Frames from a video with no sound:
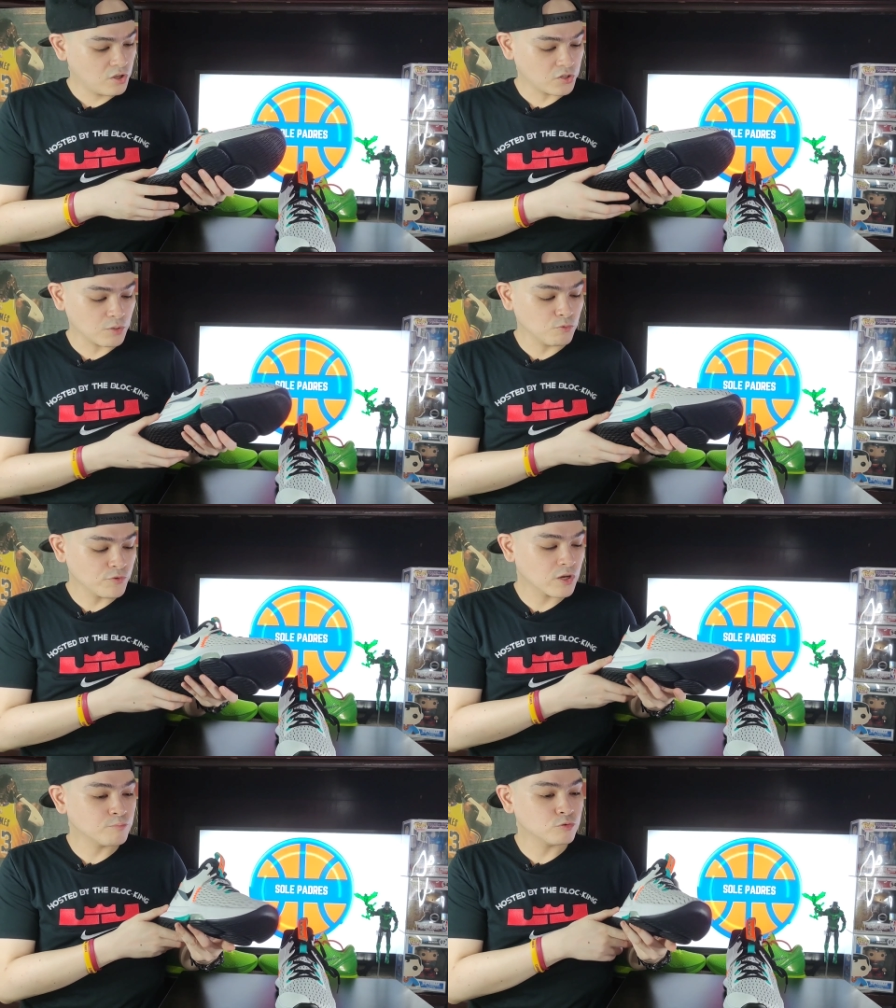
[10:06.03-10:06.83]
And then
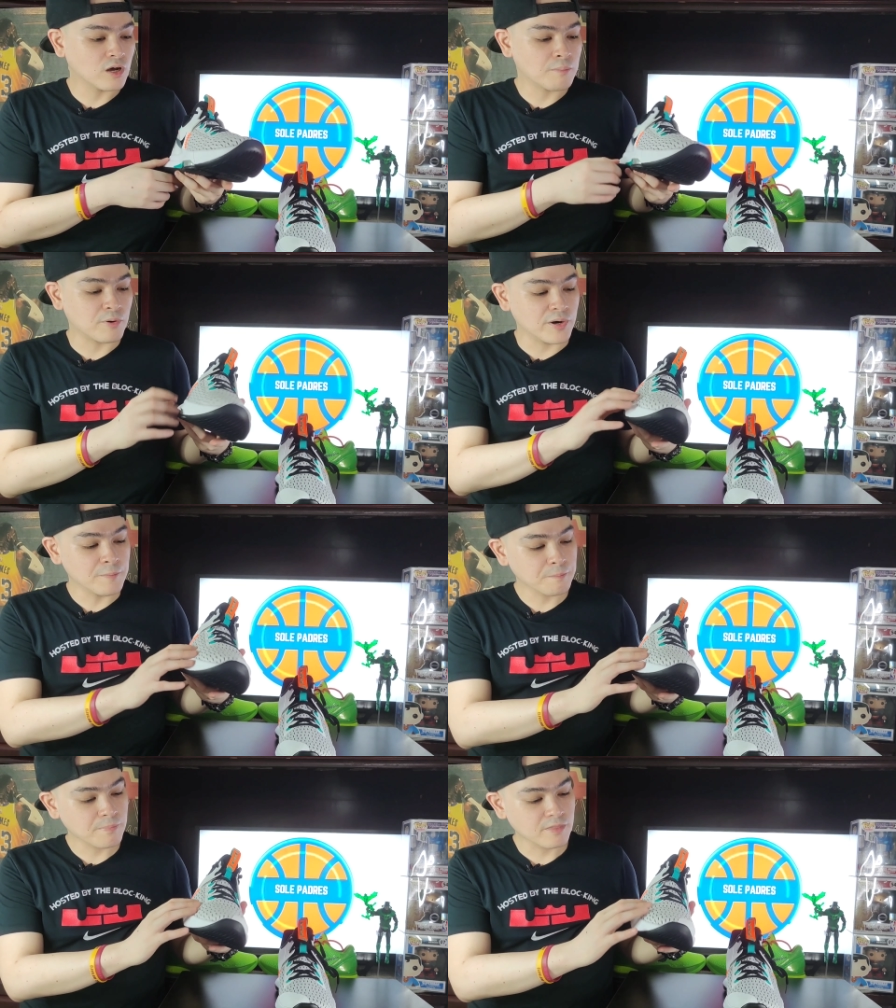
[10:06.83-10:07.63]
moving up to the
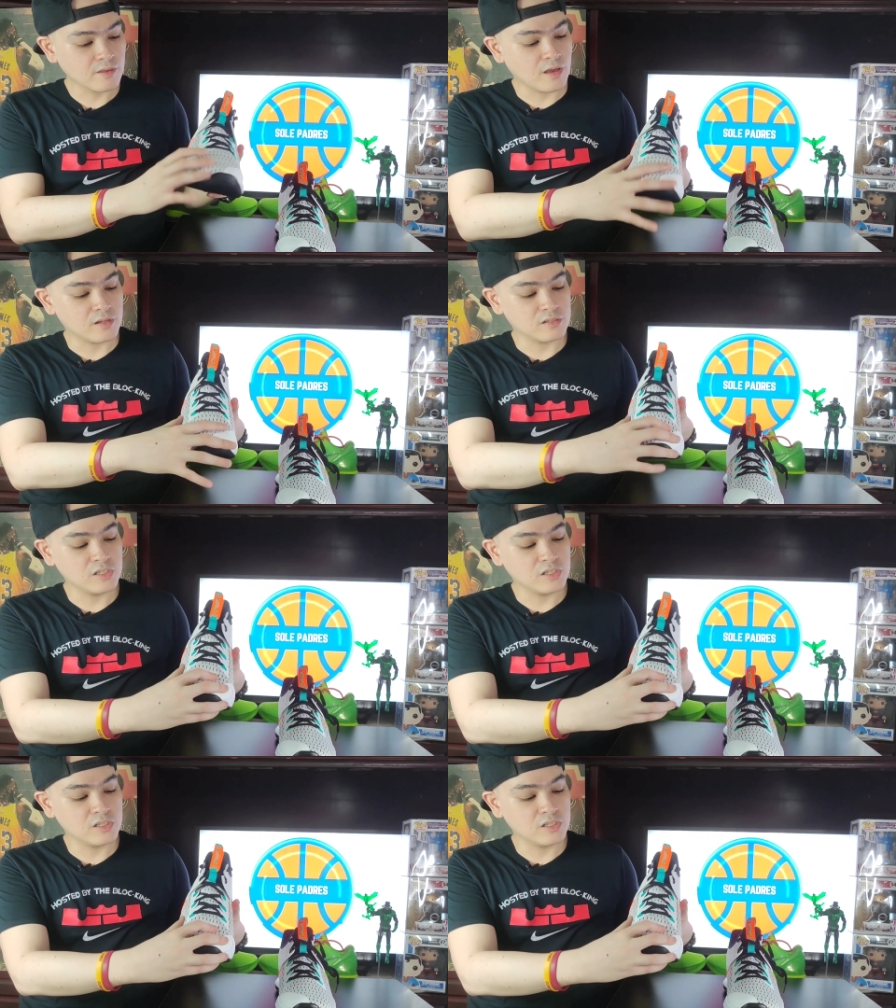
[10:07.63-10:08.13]
upper, Ayan,